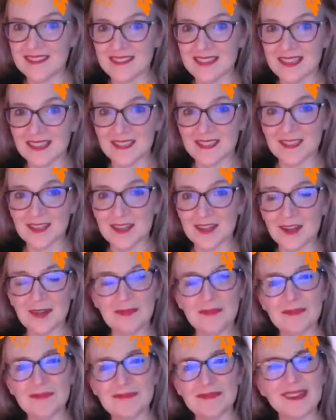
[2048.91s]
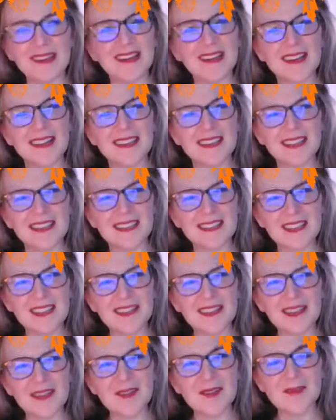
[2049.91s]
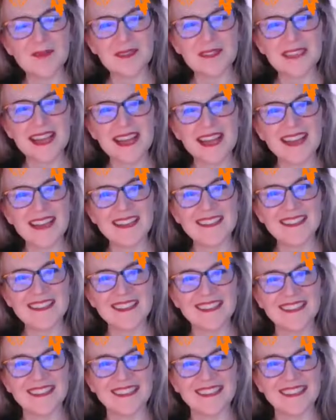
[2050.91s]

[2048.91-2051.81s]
they um they, I, I thought they almost had